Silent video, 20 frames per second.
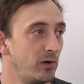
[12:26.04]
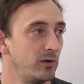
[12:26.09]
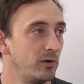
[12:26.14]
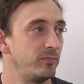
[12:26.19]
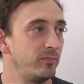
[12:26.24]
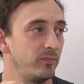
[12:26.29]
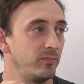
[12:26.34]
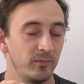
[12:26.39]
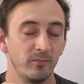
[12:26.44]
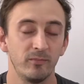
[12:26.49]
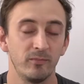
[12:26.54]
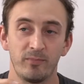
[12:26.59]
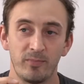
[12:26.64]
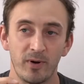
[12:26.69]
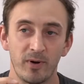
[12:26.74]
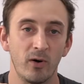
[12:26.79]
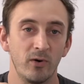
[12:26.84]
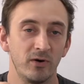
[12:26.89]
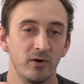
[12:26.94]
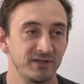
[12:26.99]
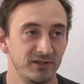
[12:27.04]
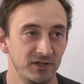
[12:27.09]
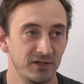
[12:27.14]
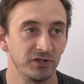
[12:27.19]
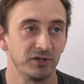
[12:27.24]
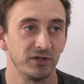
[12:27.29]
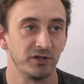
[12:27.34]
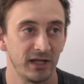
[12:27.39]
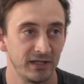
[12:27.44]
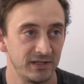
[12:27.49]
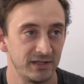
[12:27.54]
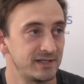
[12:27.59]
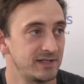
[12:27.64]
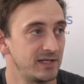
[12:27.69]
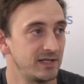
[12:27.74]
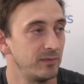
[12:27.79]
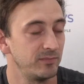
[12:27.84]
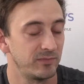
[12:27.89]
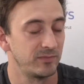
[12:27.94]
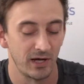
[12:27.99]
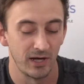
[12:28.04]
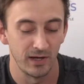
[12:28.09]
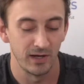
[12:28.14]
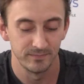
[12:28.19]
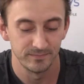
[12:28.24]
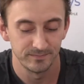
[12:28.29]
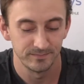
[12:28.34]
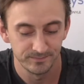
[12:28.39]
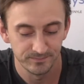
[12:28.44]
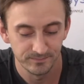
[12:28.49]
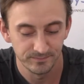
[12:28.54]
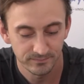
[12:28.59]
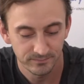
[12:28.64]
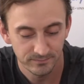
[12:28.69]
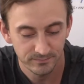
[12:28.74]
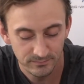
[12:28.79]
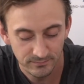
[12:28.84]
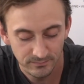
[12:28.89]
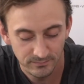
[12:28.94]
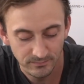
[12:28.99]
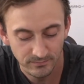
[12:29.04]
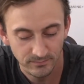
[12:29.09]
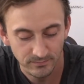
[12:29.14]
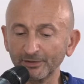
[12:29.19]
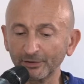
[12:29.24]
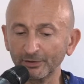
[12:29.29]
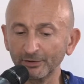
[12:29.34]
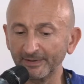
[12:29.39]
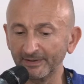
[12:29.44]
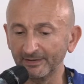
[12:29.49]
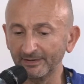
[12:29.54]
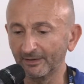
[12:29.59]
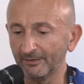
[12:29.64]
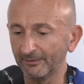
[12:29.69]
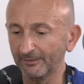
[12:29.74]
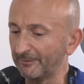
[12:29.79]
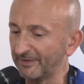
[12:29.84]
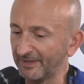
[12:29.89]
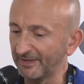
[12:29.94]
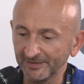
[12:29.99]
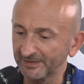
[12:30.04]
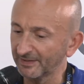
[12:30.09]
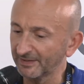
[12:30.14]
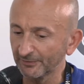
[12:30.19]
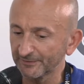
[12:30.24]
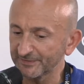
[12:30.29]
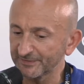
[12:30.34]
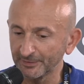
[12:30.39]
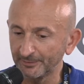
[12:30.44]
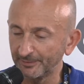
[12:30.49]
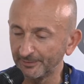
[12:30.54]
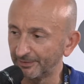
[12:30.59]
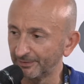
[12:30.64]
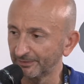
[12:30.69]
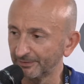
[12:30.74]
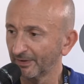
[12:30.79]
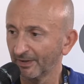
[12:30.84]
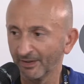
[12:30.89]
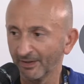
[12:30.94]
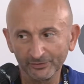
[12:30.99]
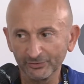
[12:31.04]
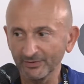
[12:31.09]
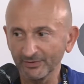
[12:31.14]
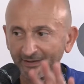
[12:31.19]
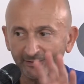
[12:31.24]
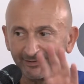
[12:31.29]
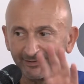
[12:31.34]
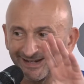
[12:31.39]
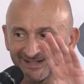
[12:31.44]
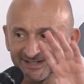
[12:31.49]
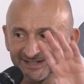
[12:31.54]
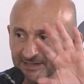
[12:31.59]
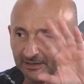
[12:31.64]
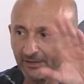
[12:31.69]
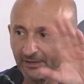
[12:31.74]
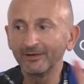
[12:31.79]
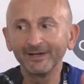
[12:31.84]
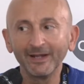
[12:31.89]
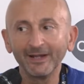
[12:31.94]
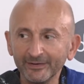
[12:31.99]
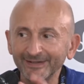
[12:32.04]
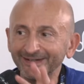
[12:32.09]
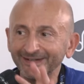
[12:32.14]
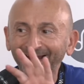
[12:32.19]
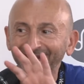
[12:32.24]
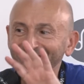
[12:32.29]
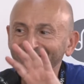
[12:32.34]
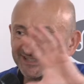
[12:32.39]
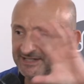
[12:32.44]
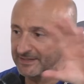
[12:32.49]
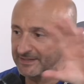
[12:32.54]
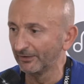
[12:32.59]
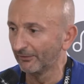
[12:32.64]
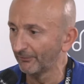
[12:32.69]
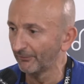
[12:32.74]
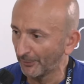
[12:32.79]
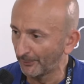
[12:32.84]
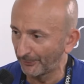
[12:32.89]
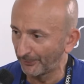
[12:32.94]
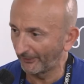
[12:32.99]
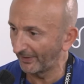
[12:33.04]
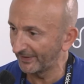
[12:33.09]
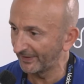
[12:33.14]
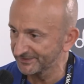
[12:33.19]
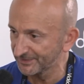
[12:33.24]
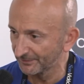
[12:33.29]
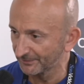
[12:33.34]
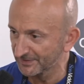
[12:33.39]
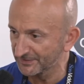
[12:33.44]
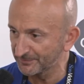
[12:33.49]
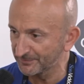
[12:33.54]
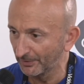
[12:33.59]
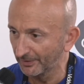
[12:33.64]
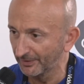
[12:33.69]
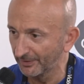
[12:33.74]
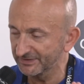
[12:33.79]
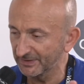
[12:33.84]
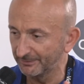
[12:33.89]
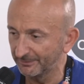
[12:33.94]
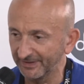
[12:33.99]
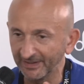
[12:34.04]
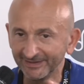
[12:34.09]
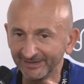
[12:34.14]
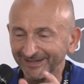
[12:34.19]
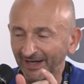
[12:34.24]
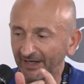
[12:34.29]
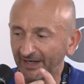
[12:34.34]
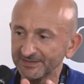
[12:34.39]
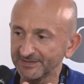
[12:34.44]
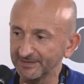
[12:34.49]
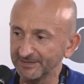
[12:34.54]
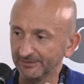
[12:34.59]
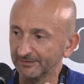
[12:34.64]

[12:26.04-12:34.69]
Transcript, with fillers: I understand, power so. signal at the same time. I understand. Then it's to be, uh, I mean, at the end of summer, you got an idea, uh, any idea of the price of this product? I mean, any idea?